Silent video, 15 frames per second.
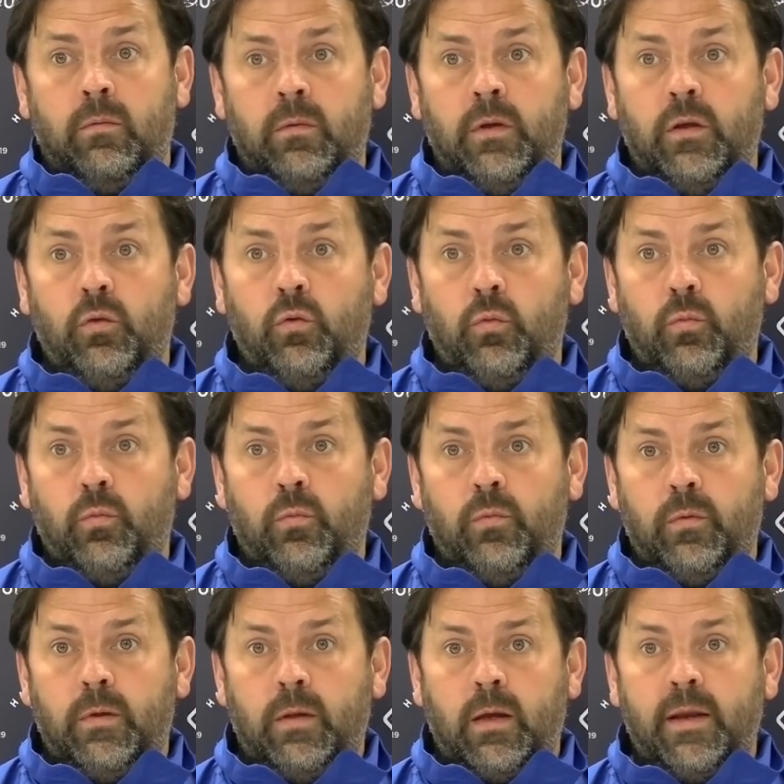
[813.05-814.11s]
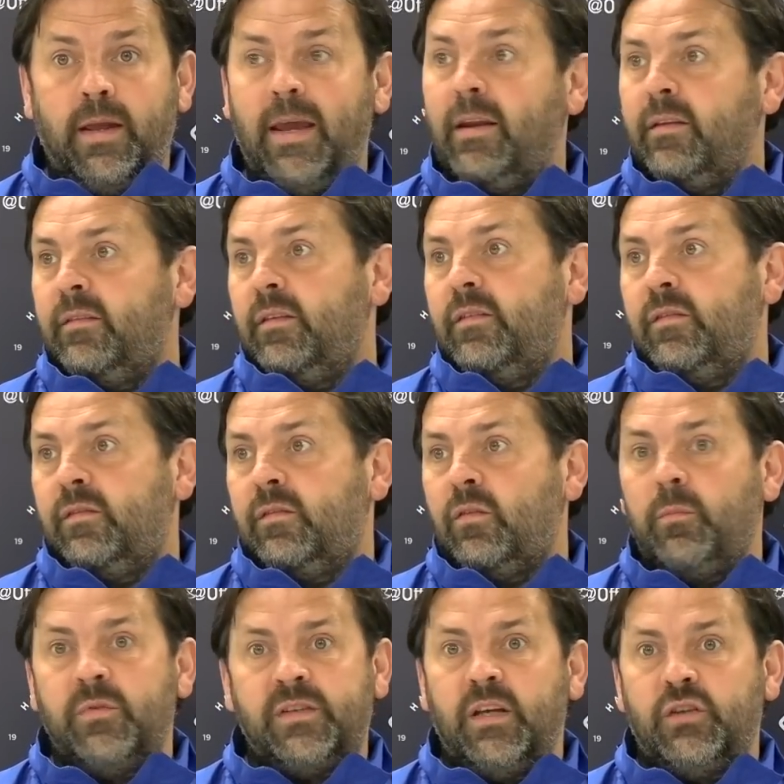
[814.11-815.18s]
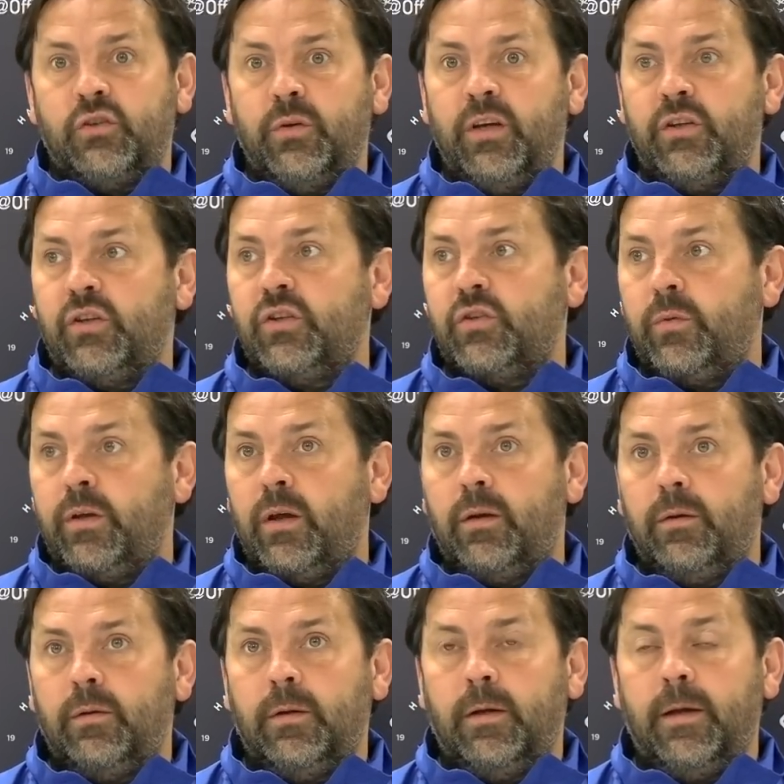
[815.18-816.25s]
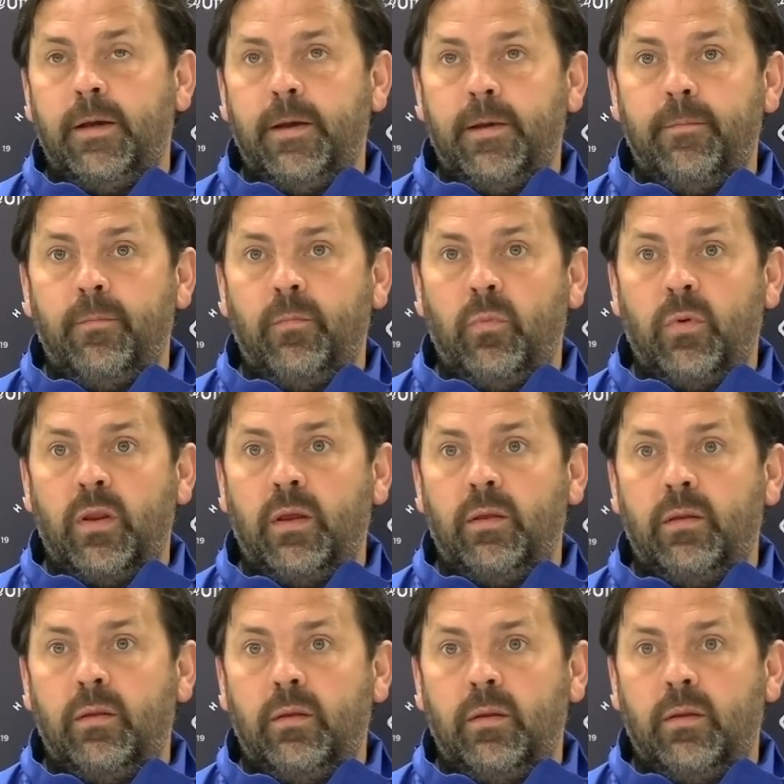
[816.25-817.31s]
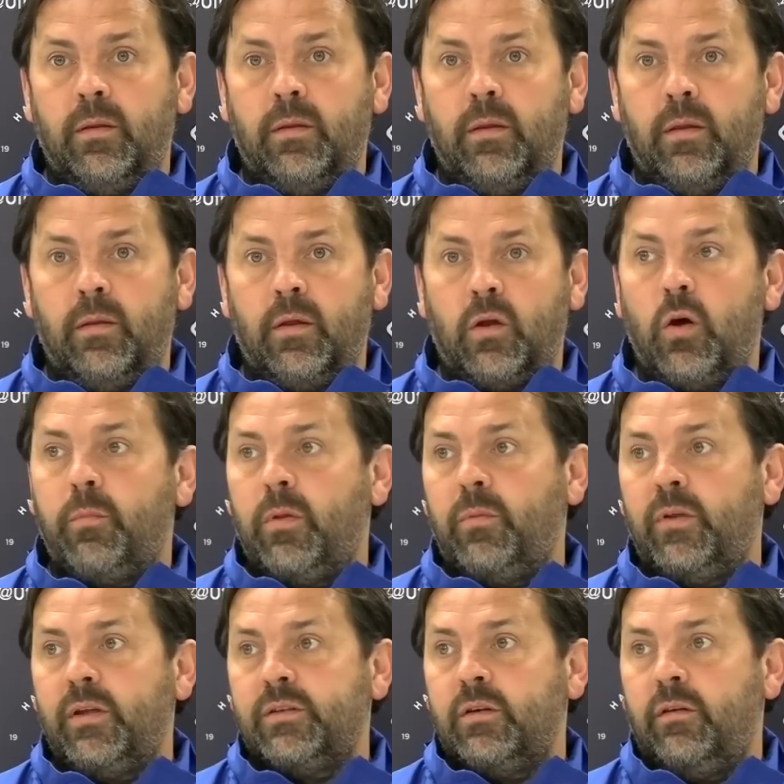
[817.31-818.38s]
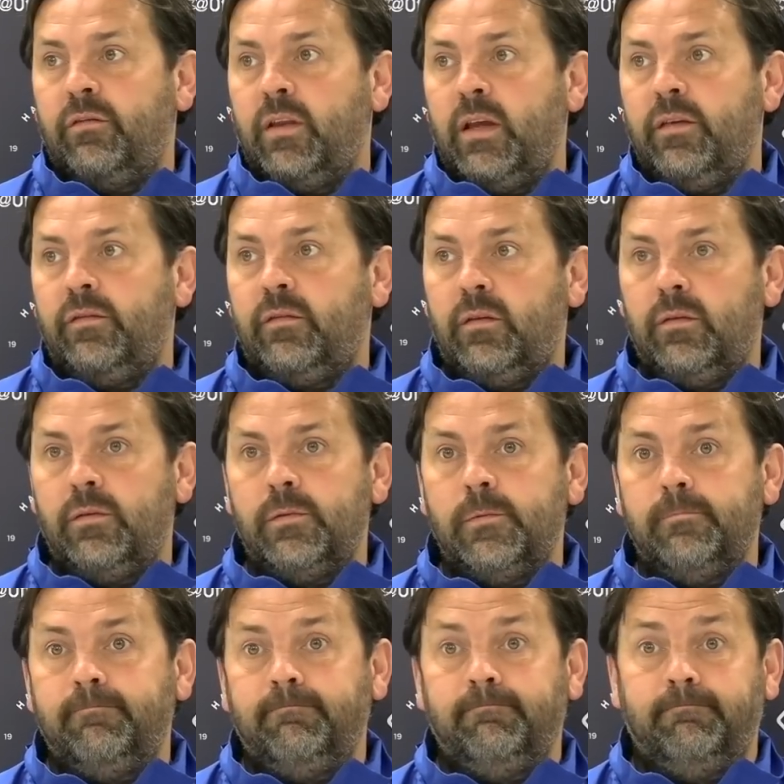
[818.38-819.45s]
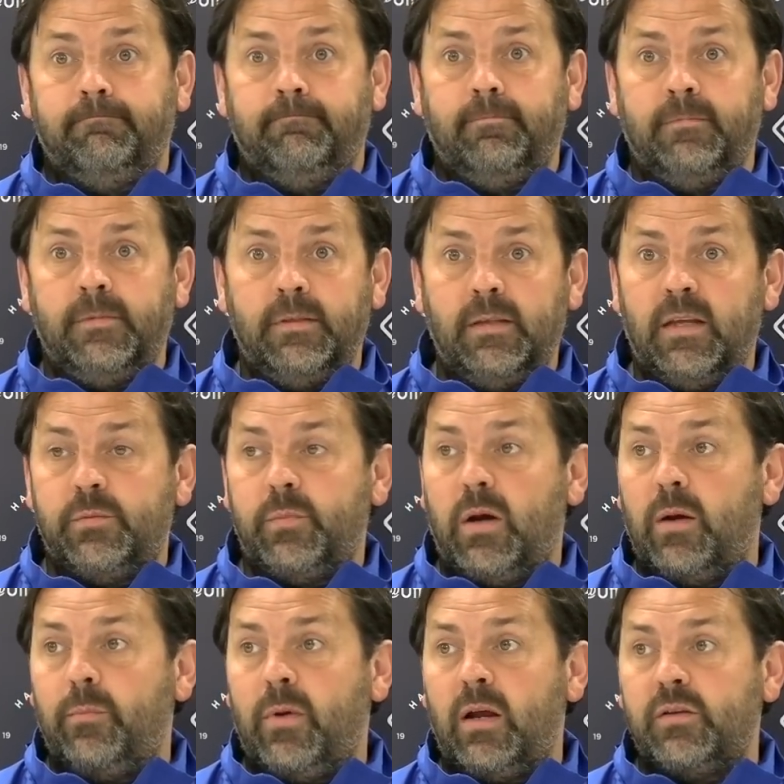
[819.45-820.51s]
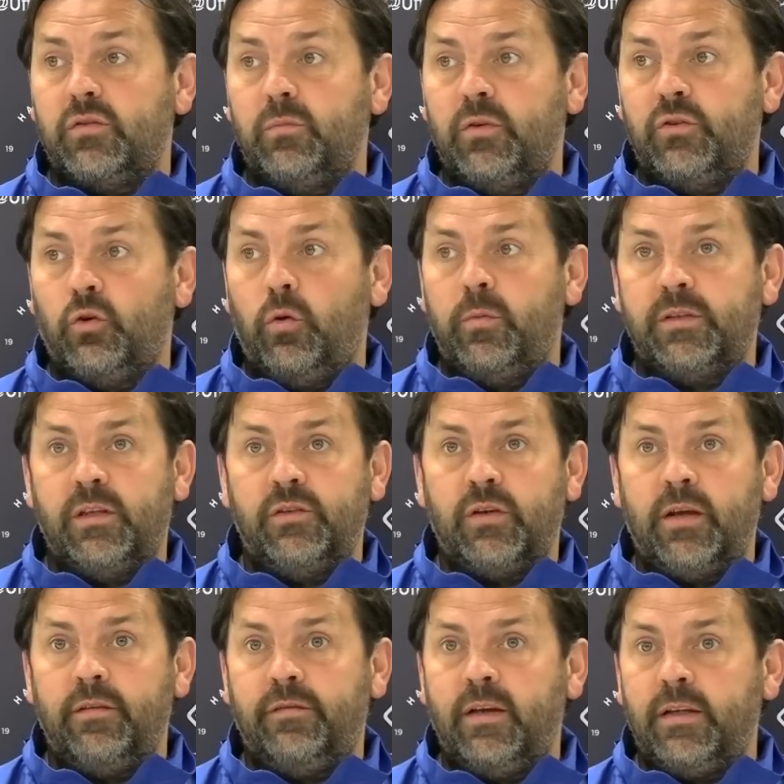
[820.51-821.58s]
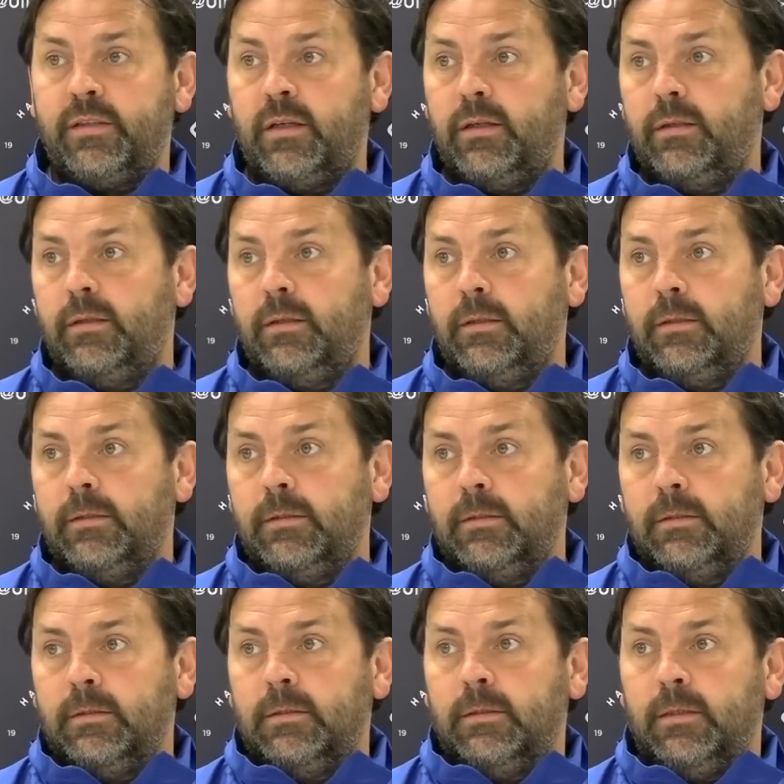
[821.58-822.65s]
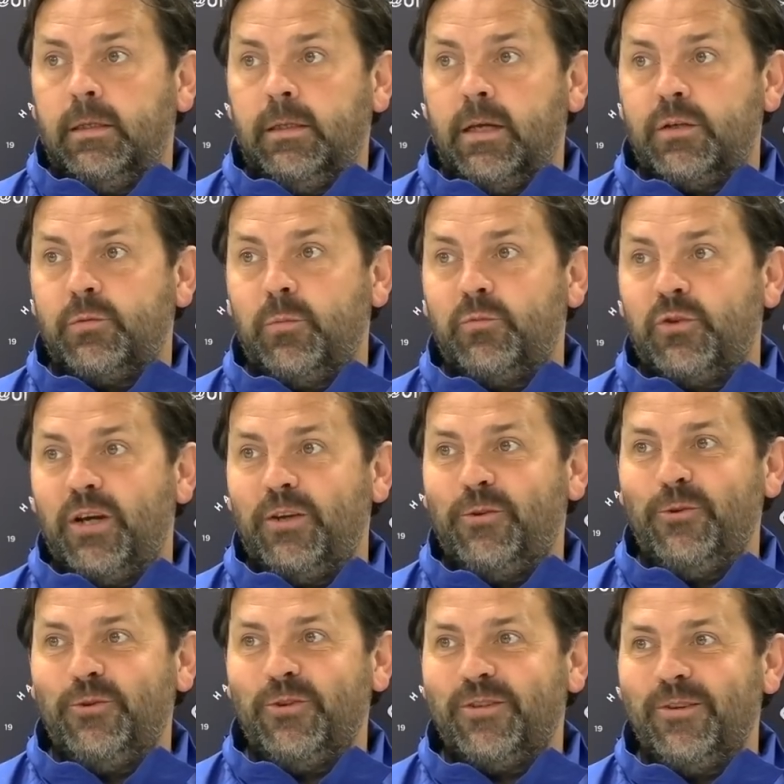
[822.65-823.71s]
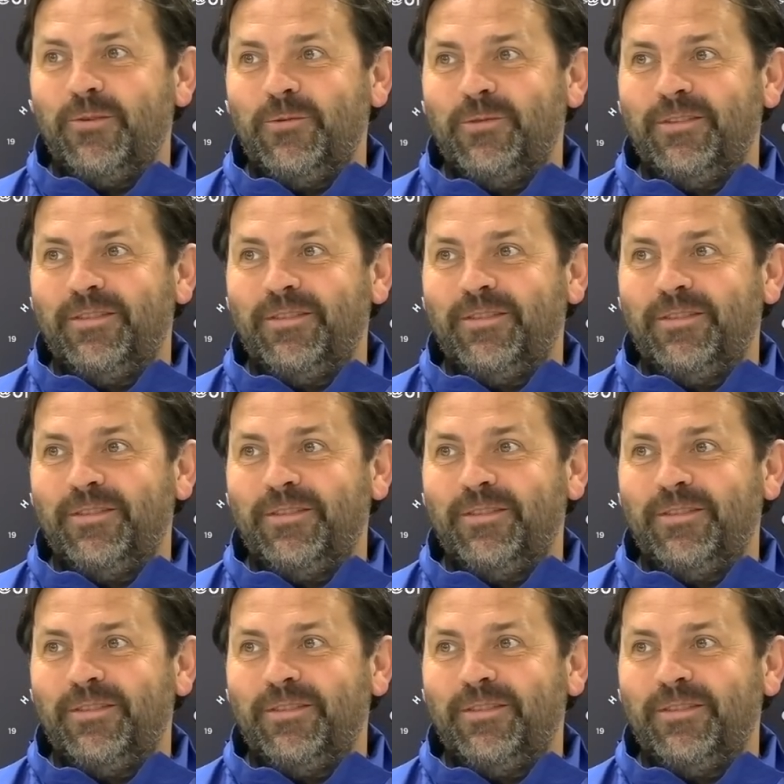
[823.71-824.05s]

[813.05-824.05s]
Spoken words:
You know, inherited some situations where with the couple of players that have left, that's part and parcel of my job, is to try and fix it, and that's what I'm trying to do just now.